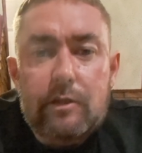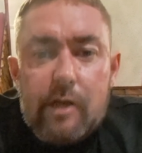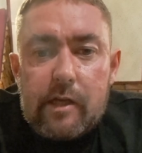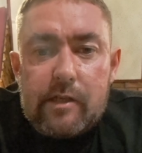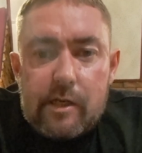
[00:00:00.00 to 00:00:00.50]

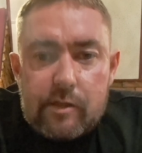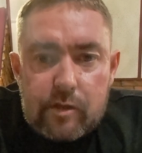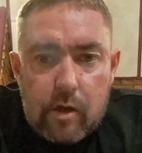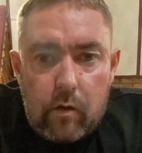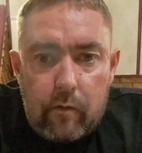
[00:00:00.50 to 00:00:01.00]
chili
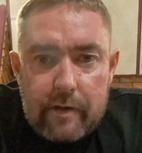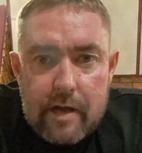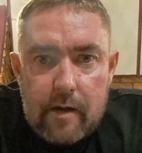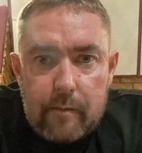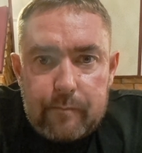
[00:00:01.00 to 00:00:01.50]
season's not over
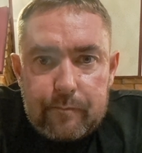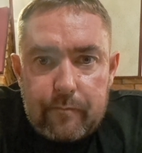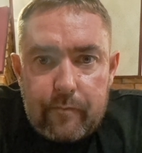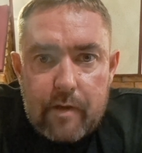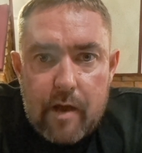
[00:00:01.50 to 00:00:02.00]
yet.
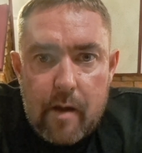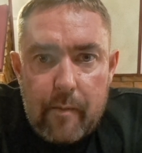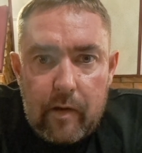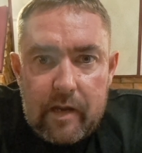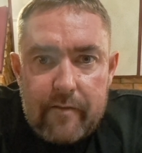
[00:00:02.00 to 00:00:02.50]

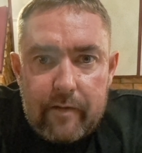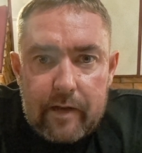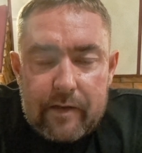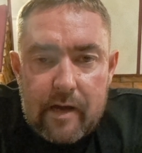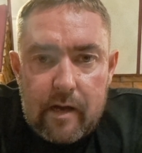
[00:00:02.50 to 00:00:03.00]
I'll leave it
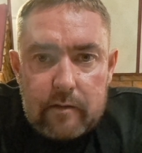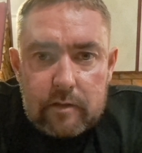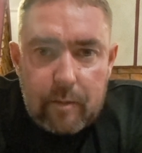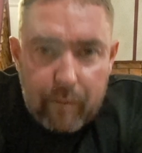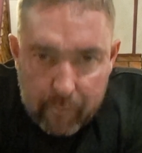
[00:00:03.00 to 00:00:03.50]
at that.
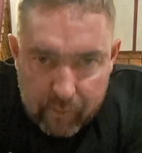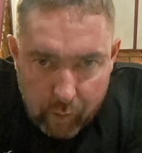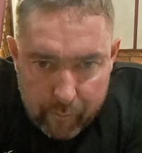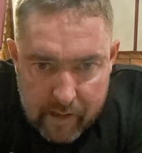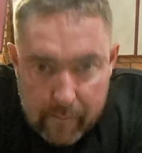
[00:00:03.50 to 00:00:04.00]
I probably
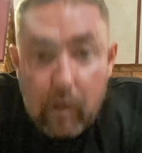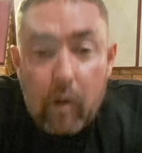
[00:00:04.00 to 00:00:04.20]
won't be able